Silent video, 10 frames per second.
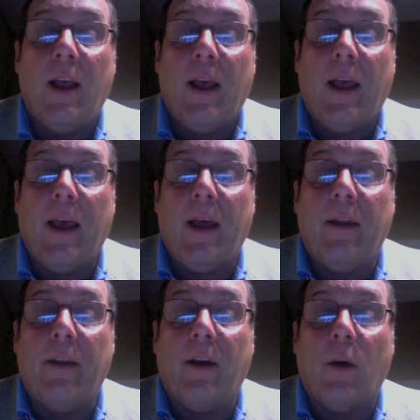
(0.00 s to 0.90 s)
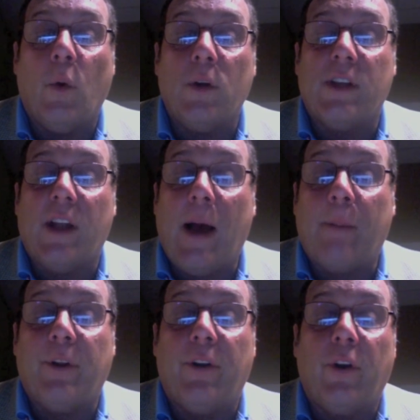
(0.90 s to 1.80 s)
And Wilson
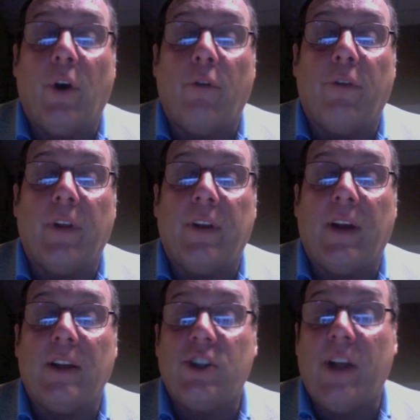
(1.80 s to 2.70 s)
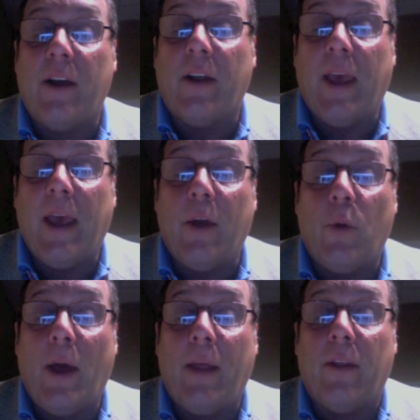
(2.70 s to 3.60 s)
opted to go for the touchdown again
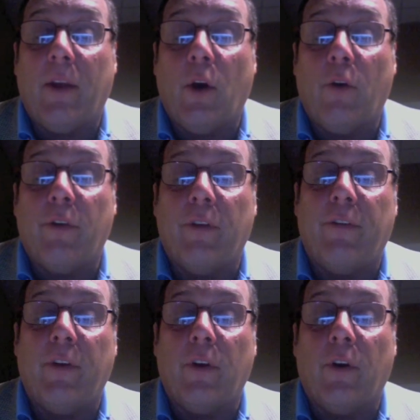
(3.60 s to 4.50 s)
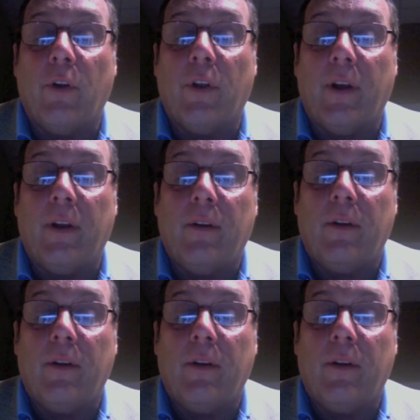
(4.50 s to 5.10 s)
rather than go for the field goal that